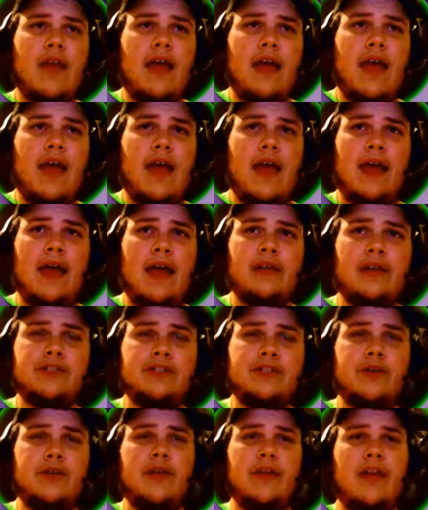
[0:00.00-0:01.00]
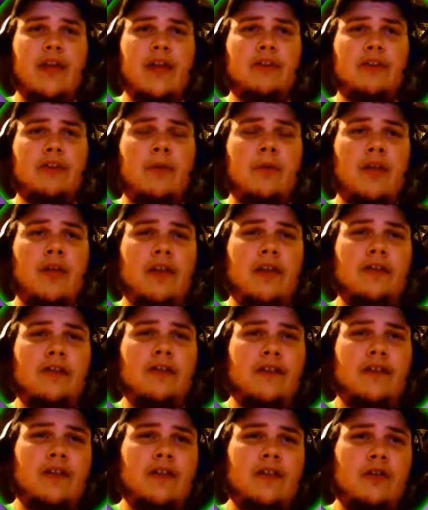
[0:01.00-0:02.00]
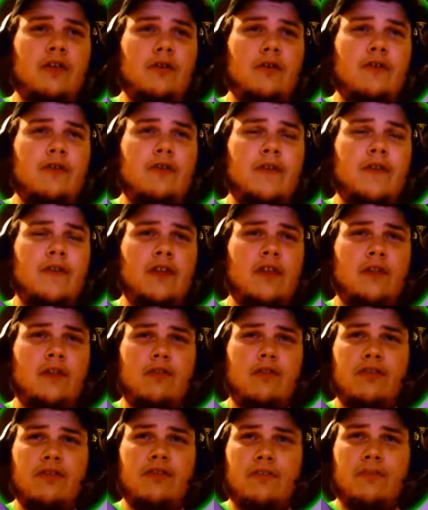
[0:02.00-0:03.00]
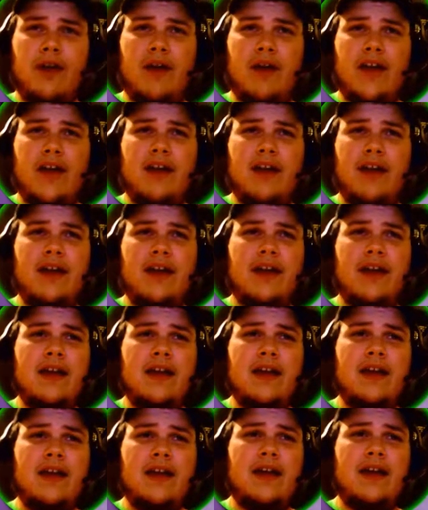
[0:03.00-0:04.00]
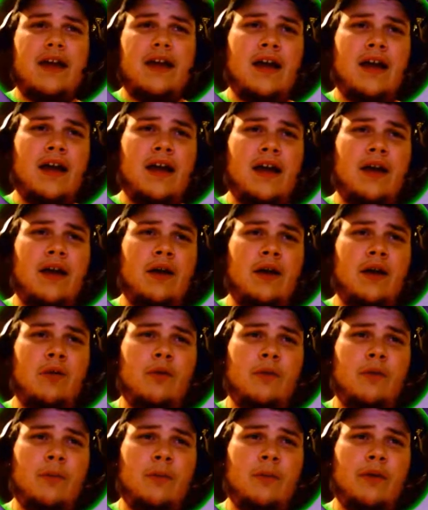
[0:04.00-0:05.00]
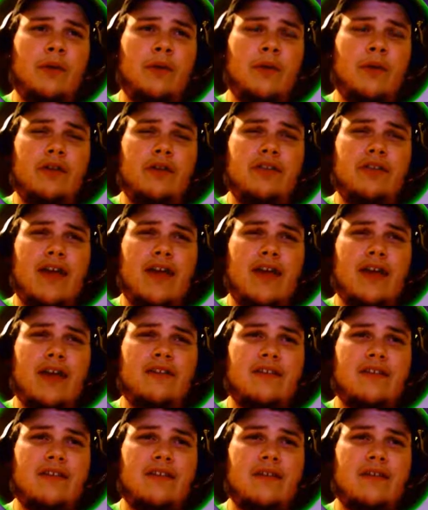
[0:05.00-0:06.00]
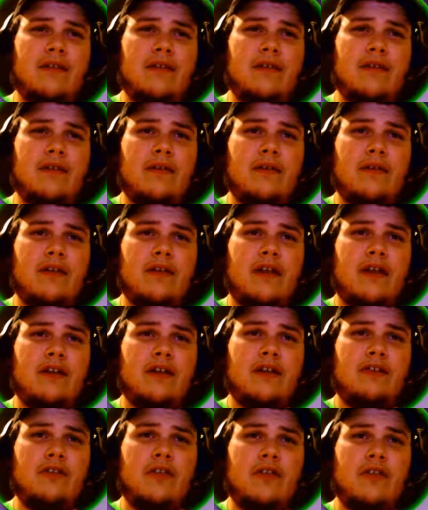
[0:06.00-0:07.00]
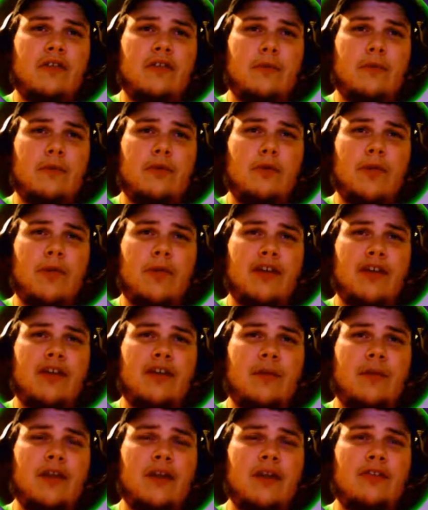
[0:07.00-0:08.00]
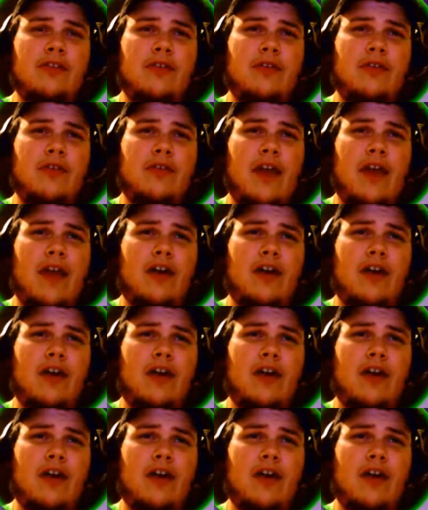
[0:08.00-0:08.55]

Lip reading: And showing that it's probably a 252-252 spread, we're pretty well set. Alright, so there's a Moonblast coming in, so they are